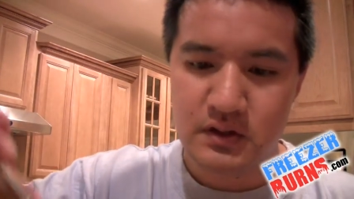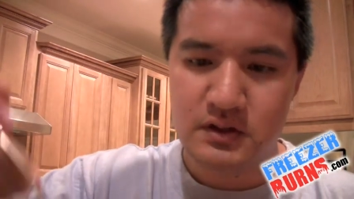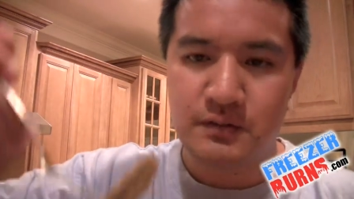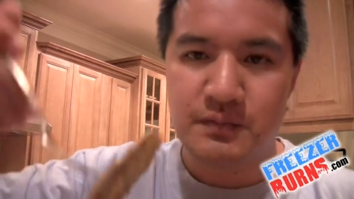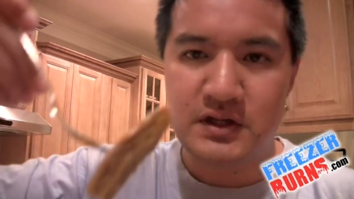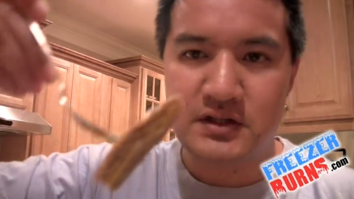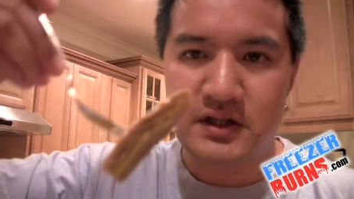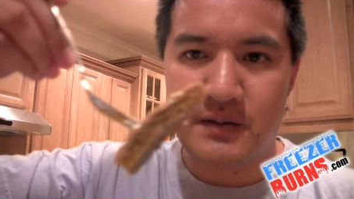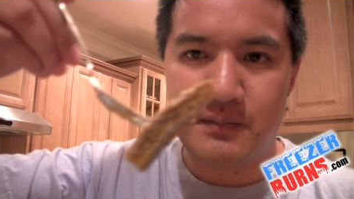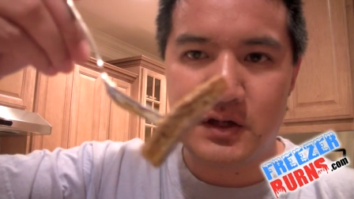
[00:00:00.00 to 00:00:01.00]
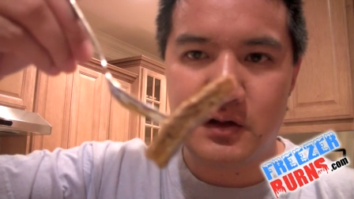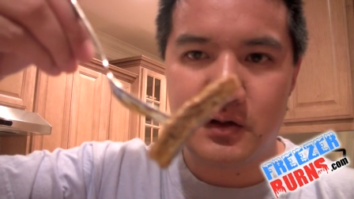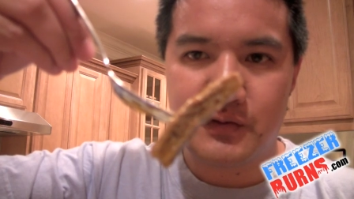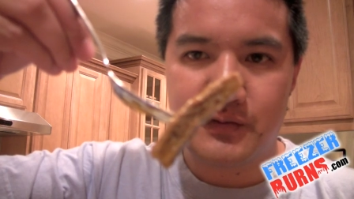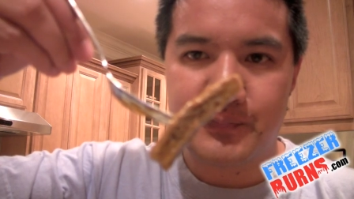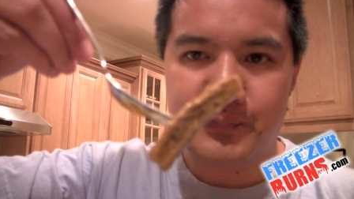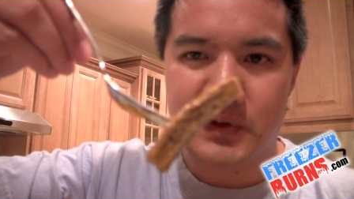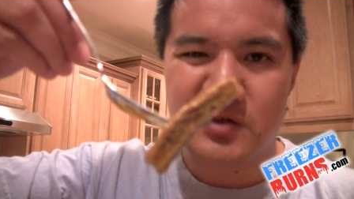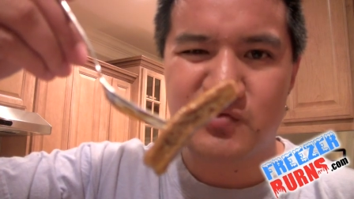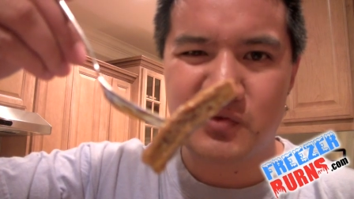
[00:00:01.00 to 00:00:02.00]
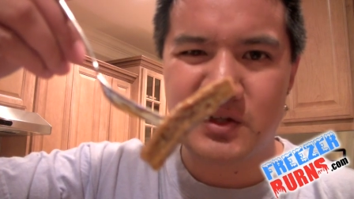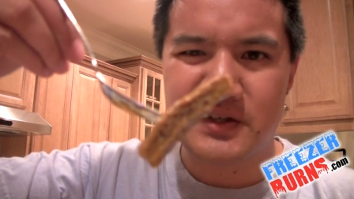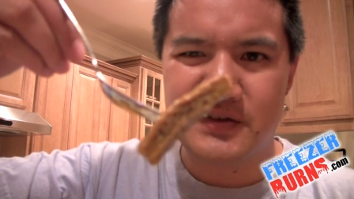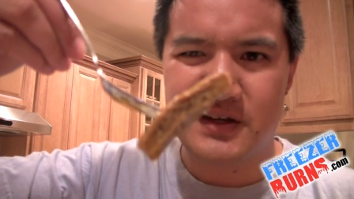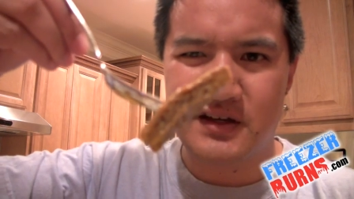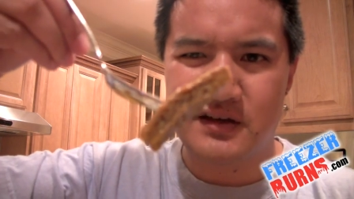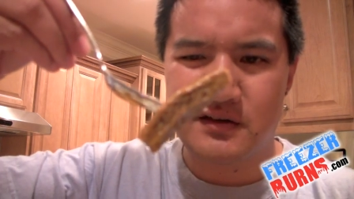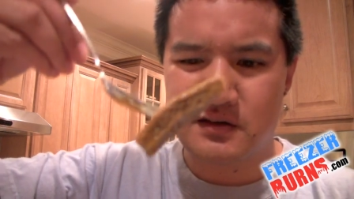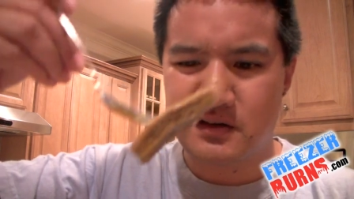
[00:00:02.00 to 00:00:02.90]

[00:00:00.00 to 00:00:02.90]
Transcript: this is a piece of that meatloaf. It's really thin.